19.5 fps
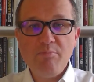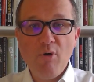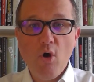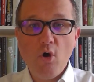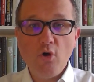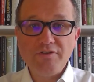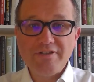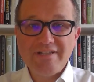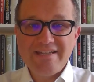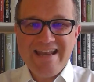
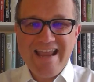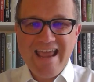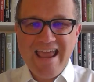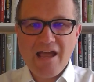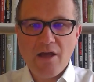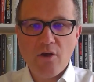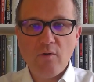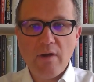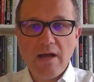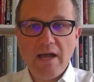important
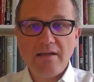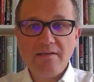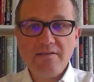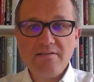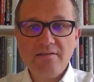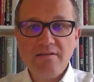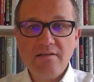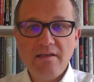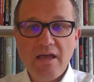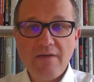now
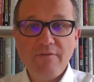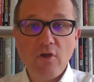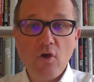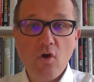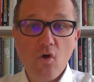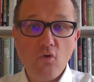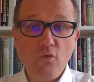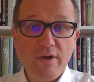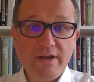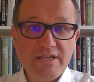as, having
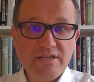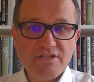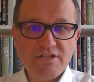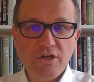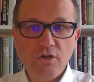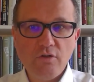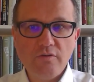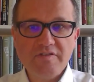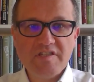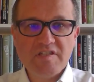already
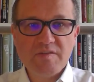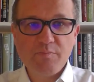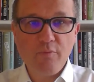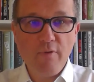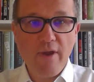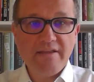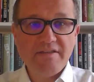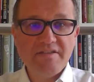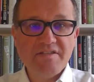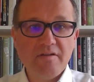sold
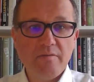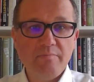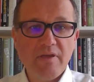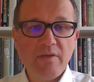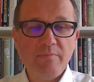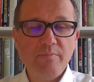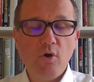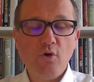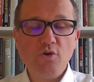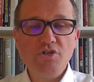spreads and a
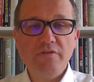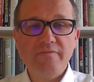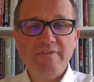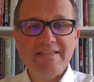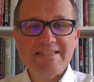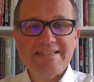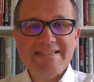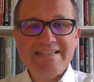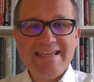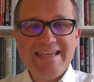big portion of
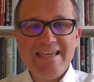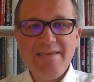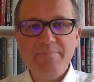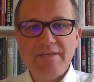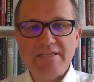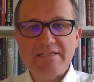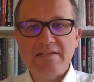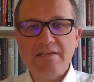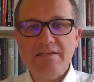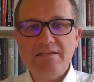its tea
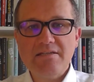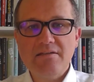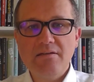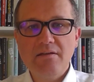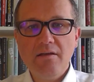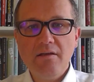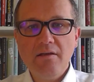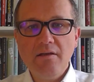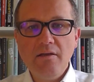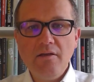business,
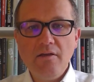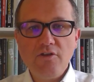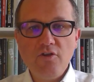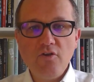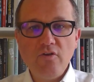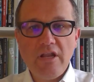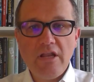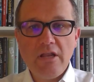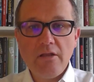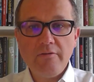
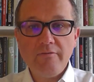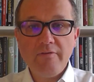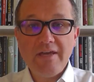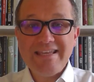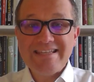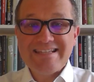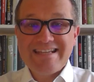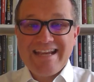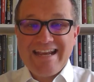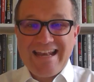Unilever
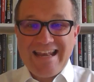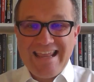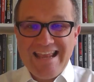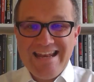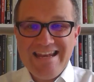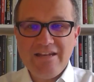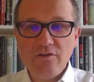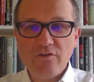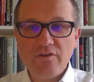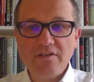is
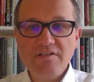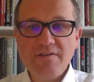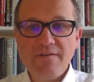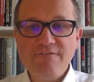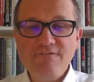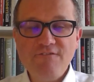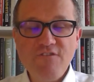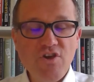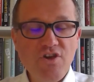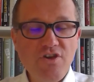clearly looking to
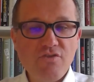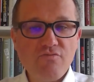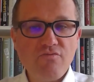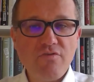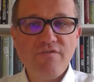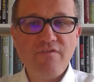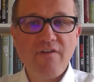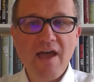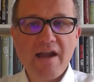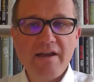further
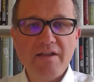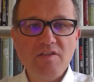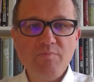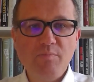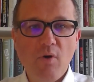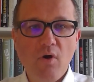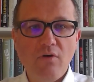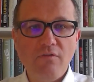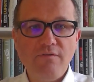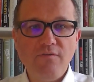refine its
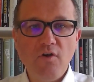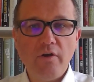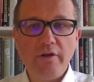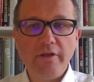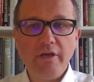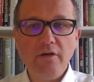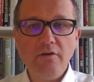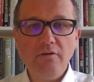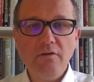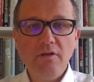
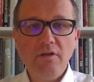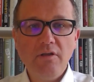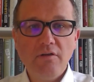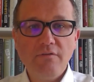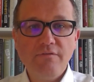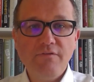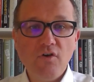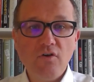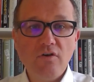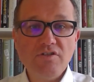portfolio
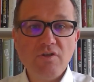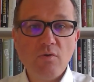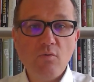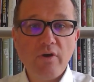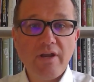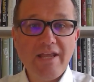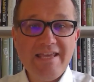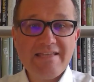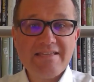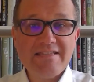and focus on
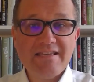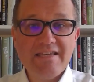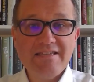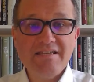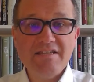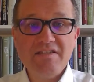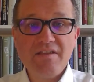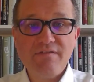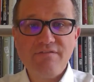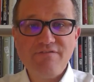what it sees
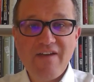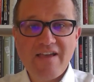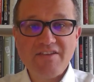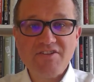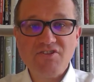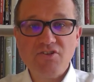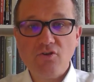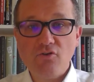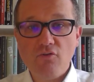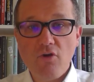as the
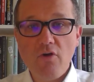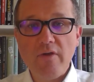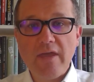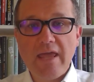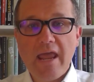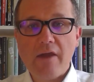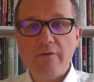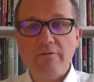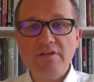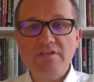faster growing
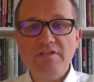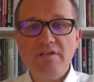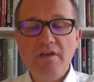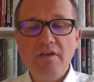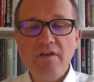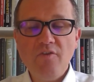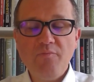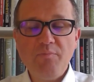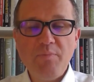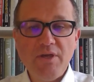areas
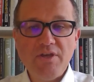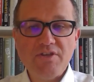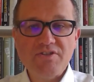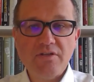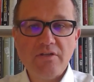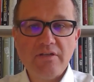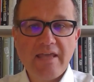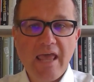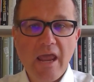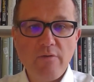of
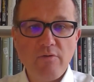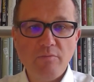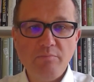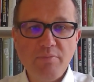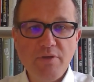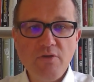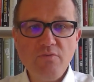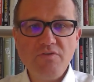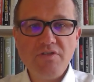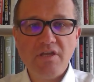personal care and
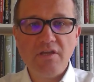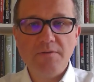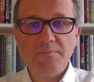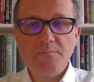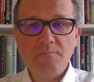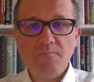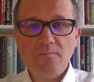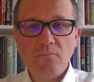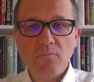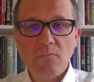beauty.